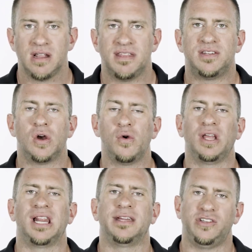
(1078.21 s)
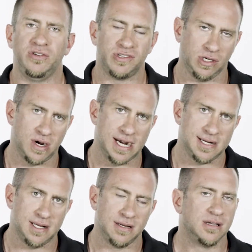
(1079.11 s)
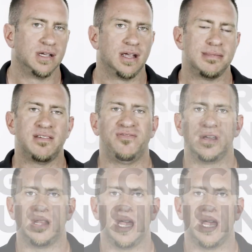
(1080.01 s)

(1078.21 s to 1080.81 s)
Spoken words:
that don't really like using credit. And they feel